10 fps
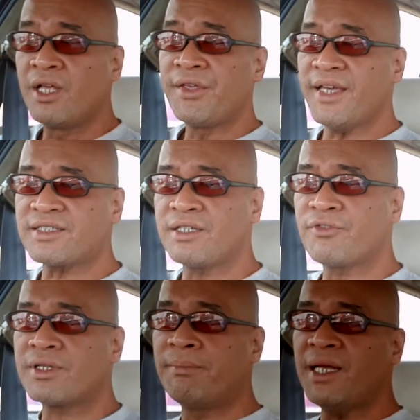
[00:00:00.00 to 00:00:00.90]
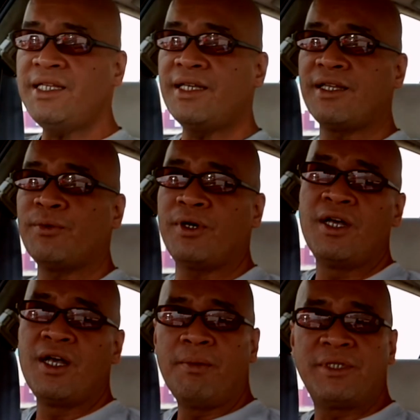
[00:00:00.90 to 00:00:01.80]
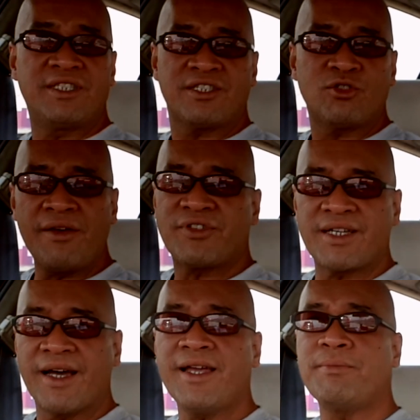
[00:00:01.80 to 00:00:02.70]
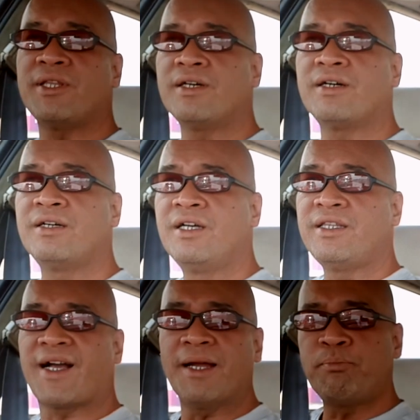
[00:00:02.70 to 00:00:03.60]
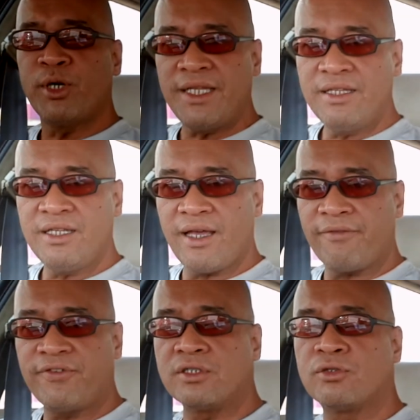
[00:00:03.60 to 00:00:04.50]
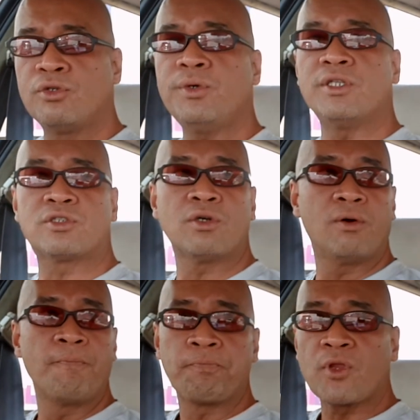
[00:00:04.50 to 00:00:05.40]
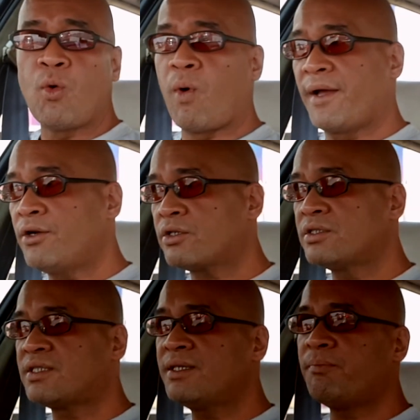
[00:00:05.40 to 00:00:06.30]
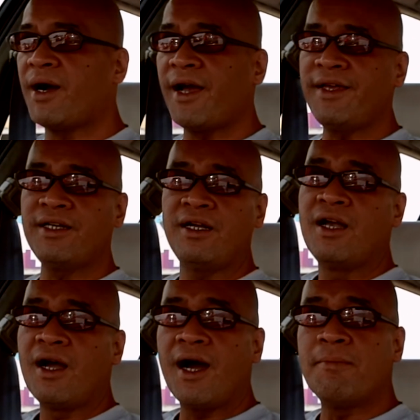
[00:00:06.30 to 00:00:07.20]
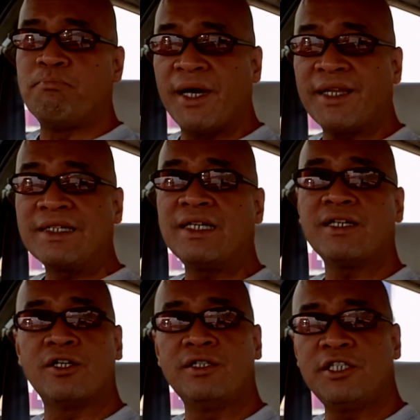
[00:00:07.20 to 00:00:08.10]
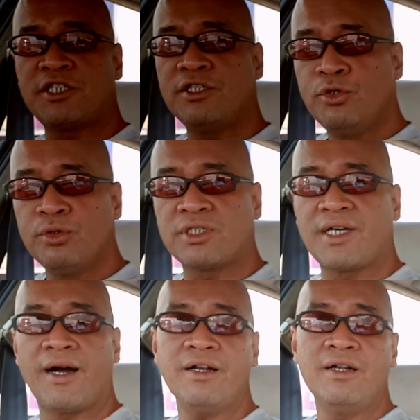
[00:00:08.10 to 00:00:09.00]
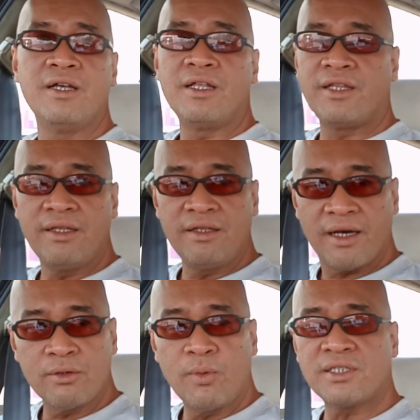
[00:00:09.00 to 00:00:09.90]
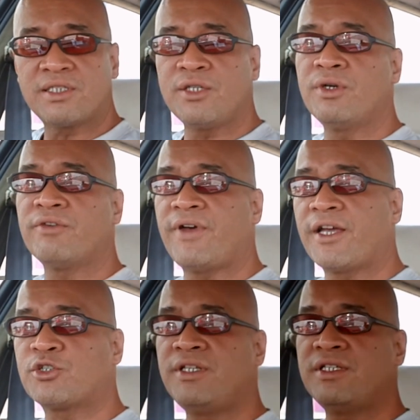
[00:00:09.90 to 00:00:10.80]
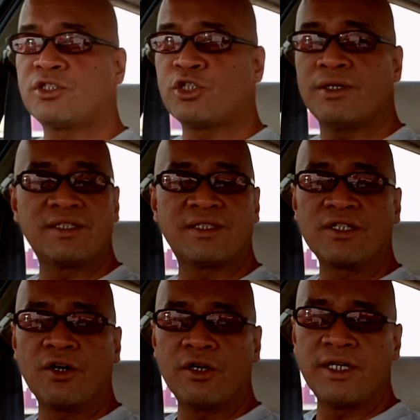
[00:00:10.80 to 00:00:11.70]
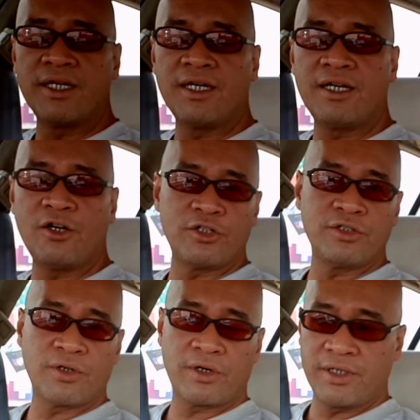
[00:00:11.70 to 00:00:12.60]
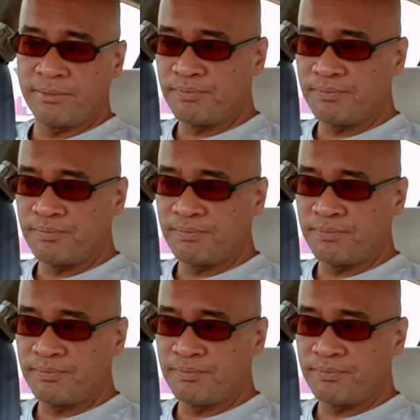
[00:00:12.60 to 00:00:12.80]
Yes, they've got the money and they just don't have the time, and they can't put in the effort to do it. So why not consider buying a better condition used car than the other ones that you have actually shortlisted on your